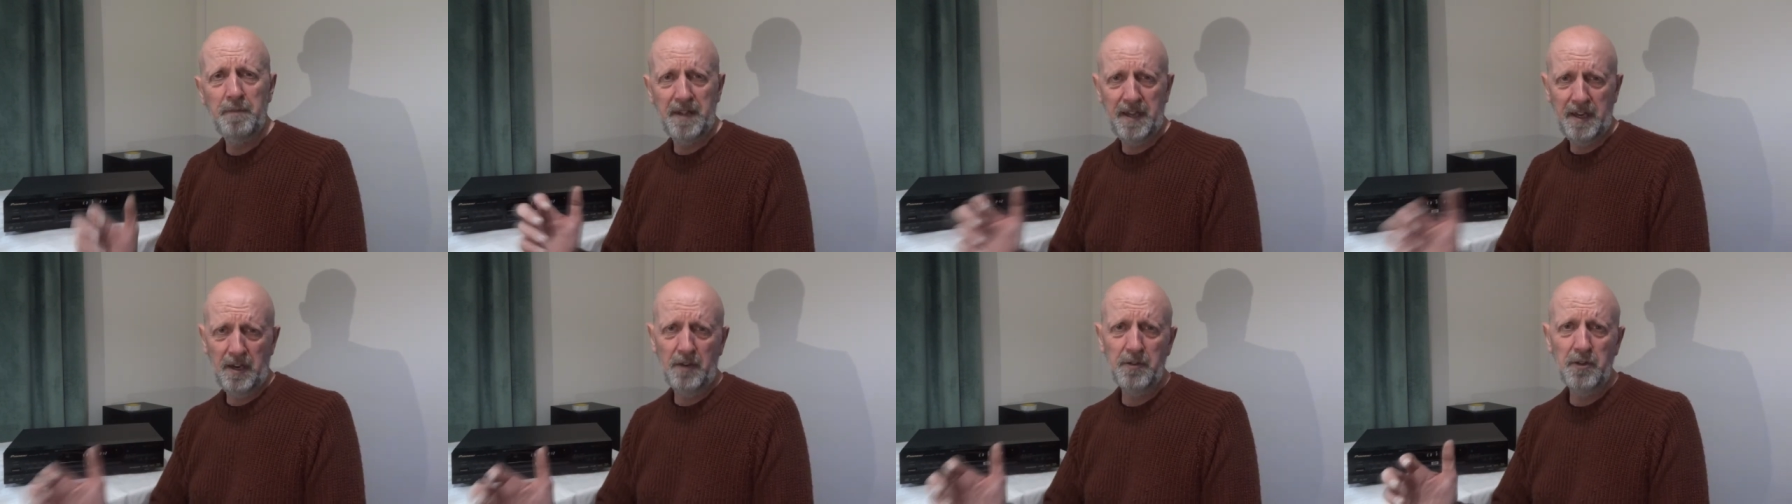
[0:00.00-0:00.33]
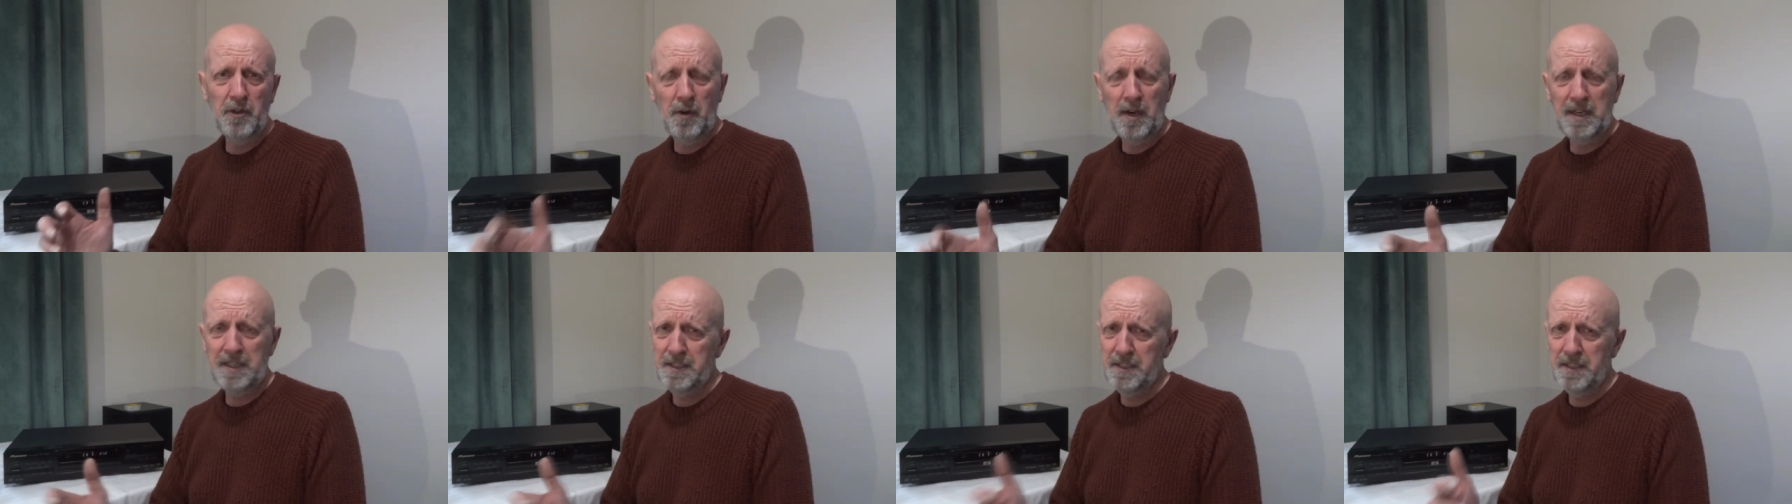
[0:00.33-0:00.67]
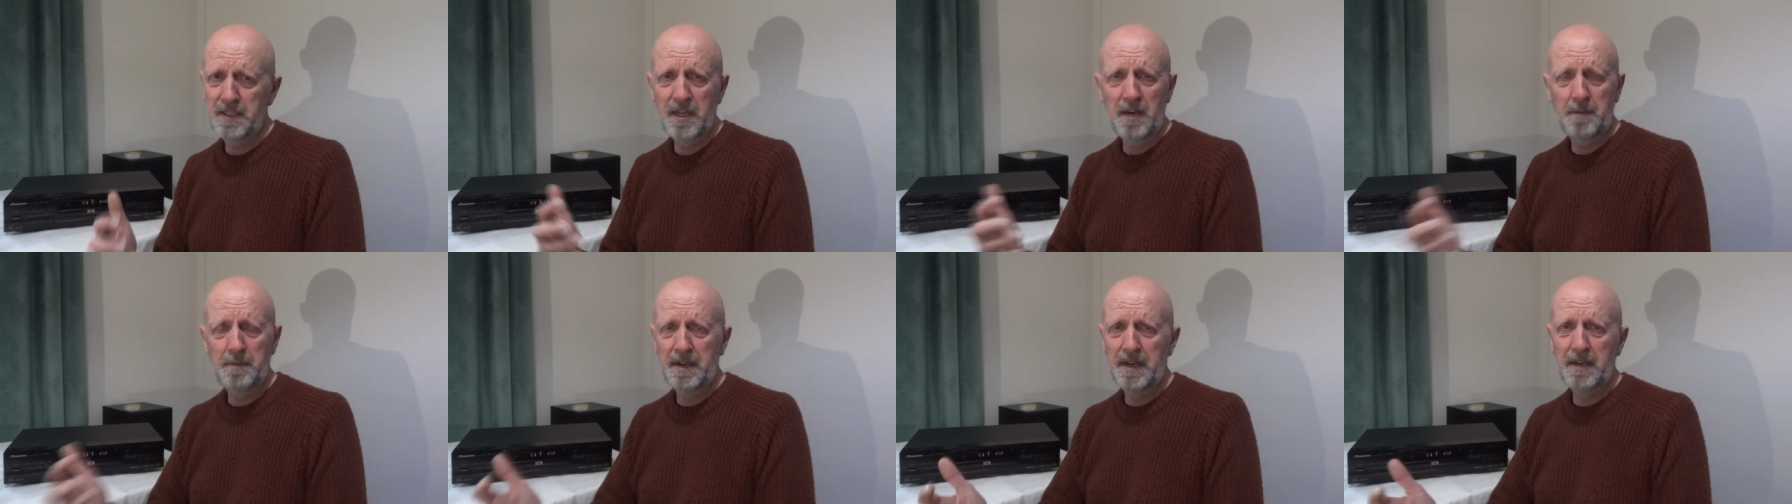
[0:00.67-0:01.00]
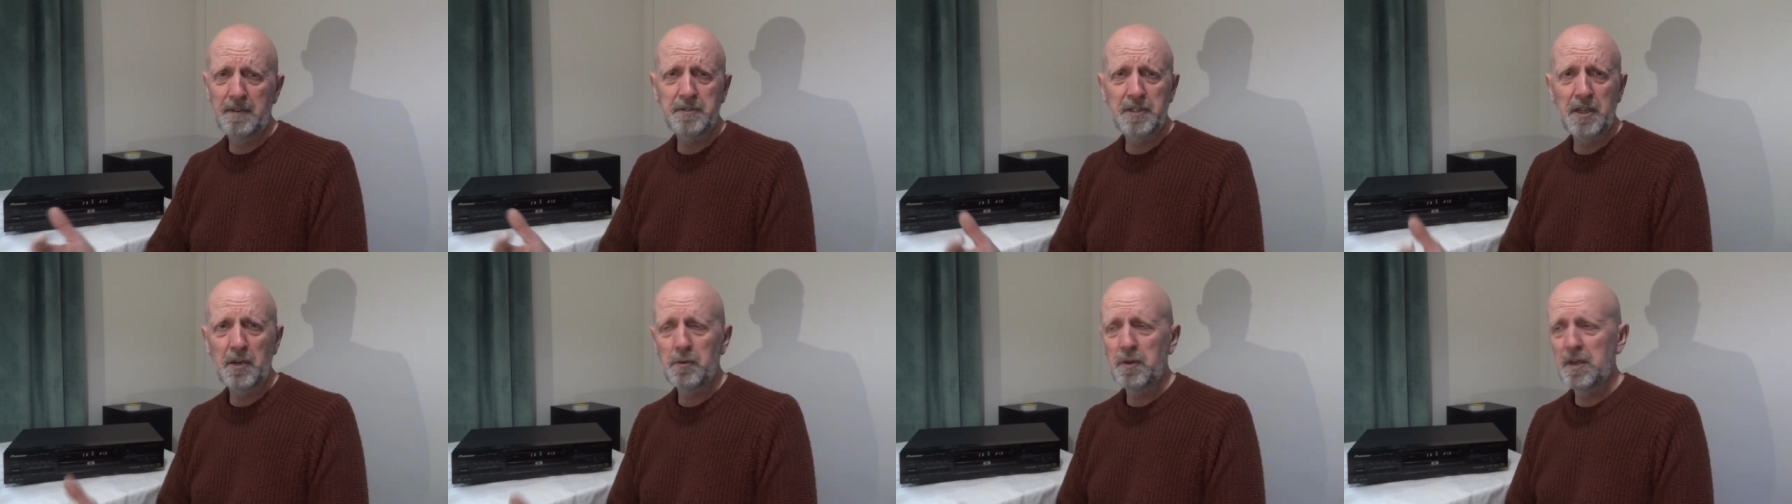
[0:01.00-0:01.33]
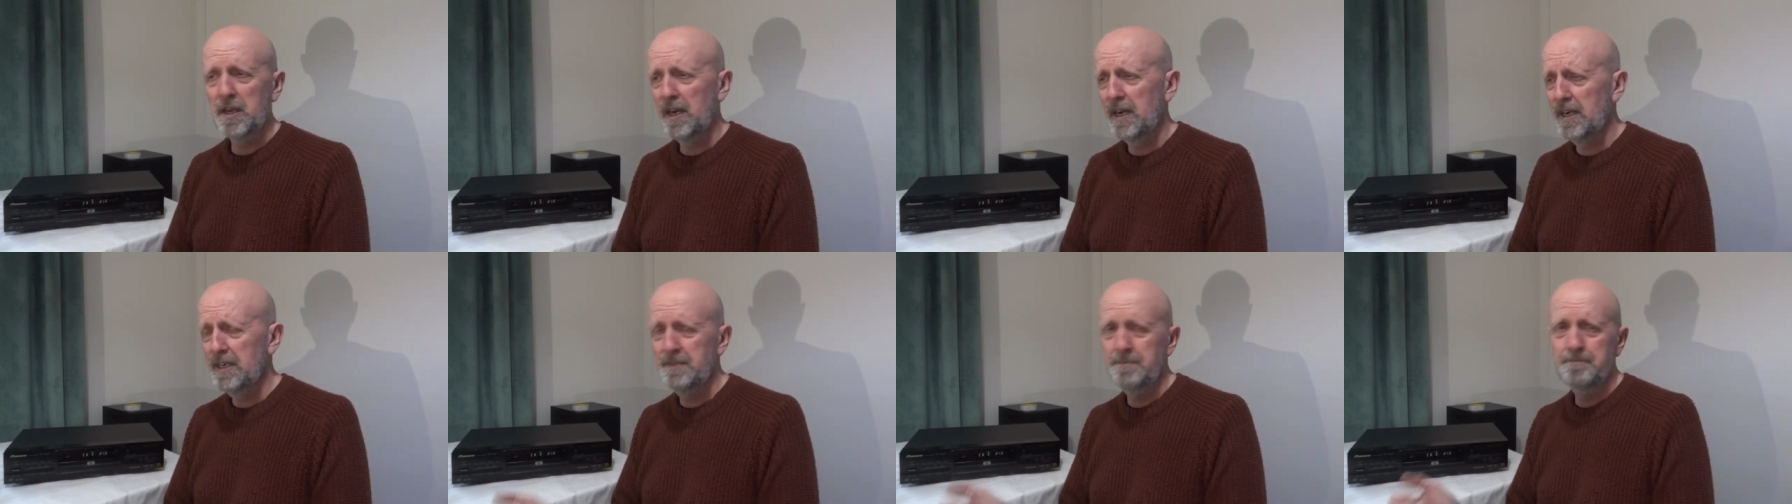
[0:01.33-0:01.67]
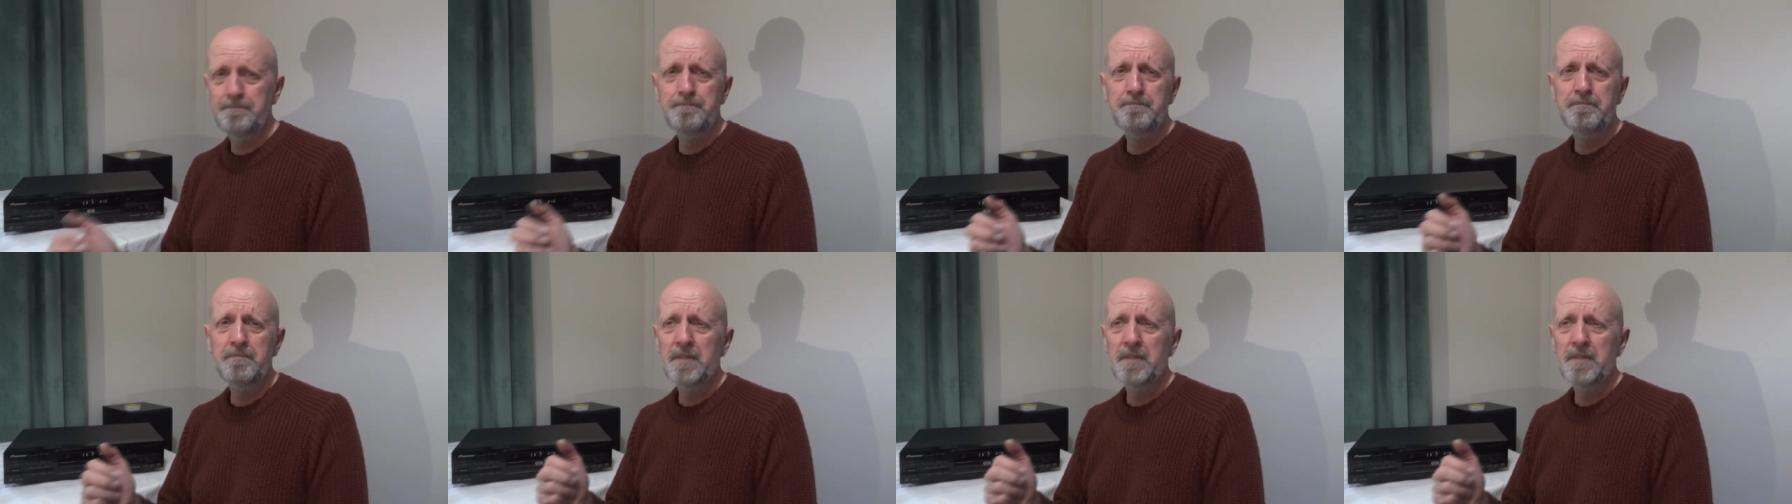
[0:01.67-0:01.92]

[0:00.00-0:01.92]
but they are nice, you know what I mean, it was okay.